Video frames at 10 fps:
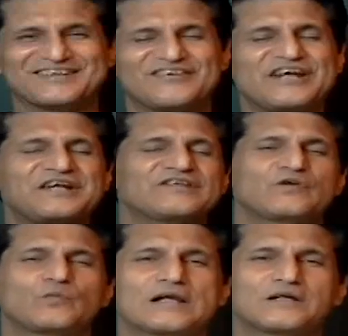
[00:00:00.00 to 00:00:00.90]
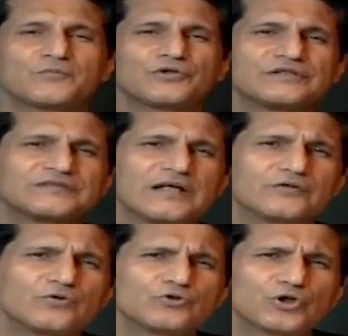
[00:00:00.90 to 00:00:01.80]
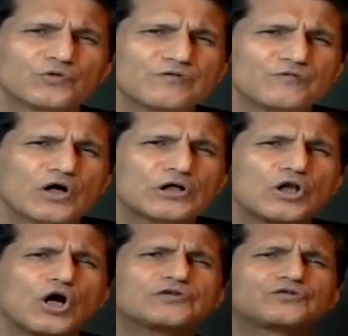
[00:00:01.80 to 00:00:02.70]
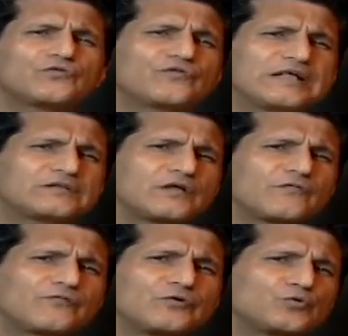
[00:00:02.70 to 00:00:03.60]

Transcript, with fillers: Greetings and welcome to the Cell Guru Show. We've got lots of great stuff for you